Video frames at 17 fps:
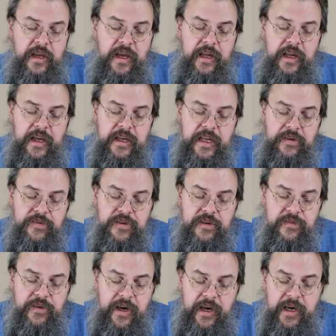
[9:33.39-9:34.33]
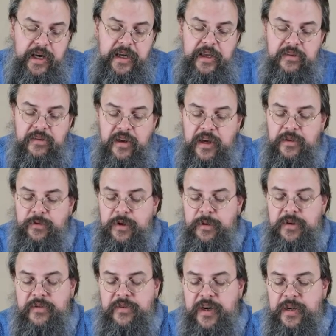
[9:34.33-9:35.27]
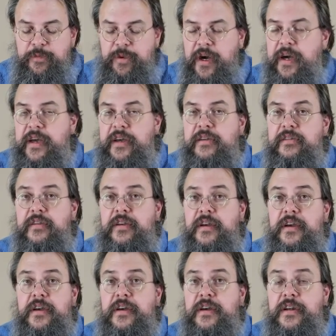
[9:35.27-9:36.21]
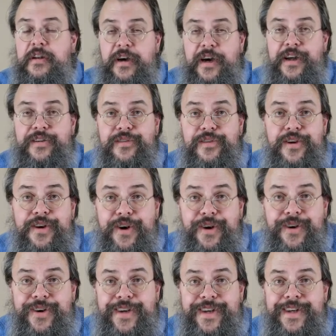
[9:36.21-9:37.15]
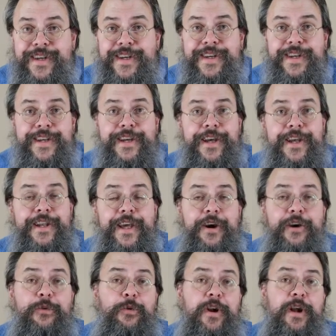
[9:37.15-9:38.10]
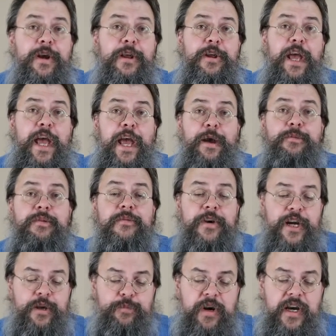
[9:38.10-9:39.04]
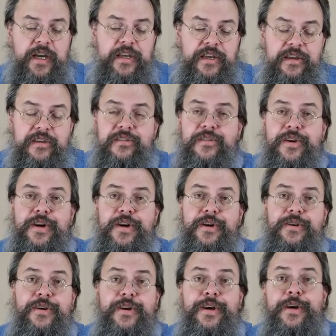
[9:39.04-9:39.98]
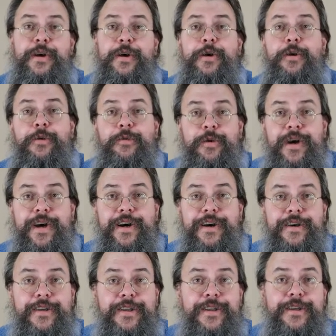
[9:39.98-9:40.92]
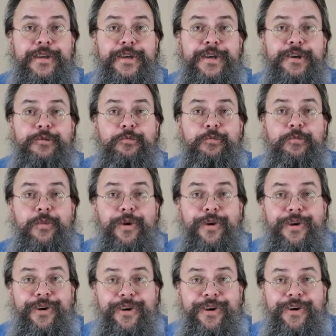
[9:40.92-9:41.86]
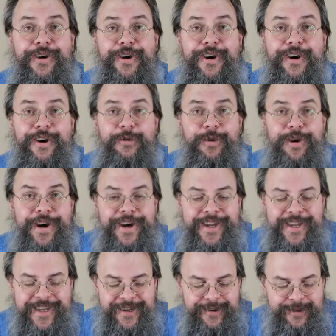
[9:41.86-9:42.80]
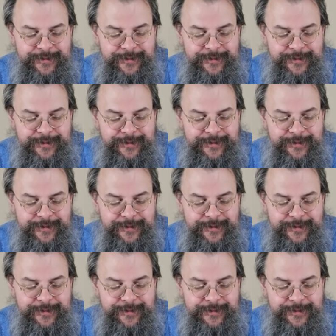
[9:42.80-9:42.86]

And I can even divide as long as what I'm dividing by is not zero. Now, if what I am dividing by is zero, well, more work.